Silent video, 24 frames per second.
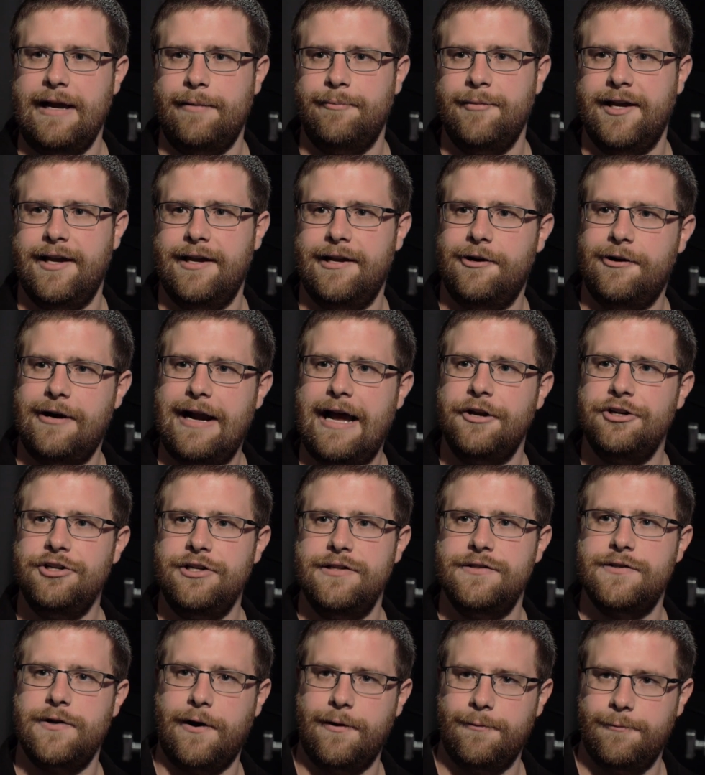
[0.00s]
family
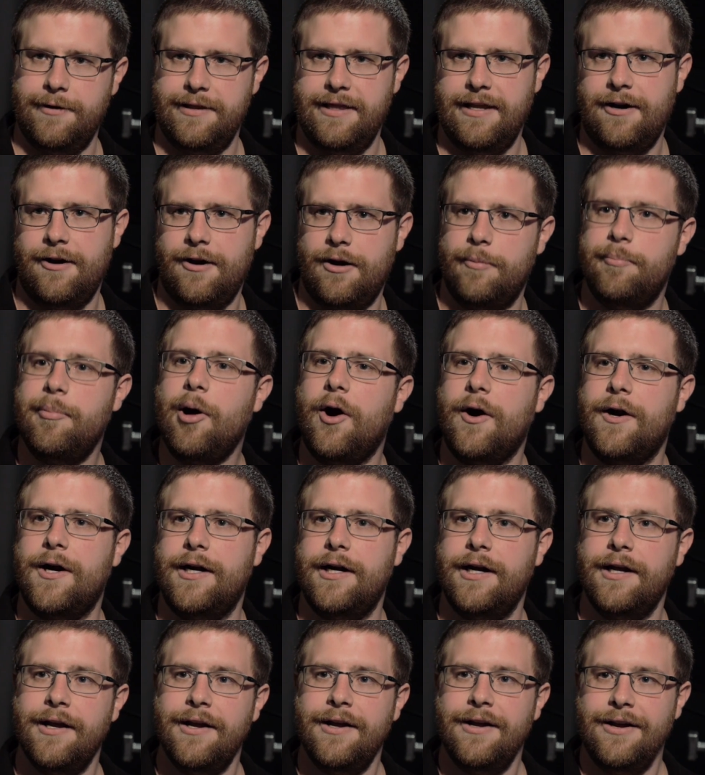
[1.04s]
interactions are when they're apart.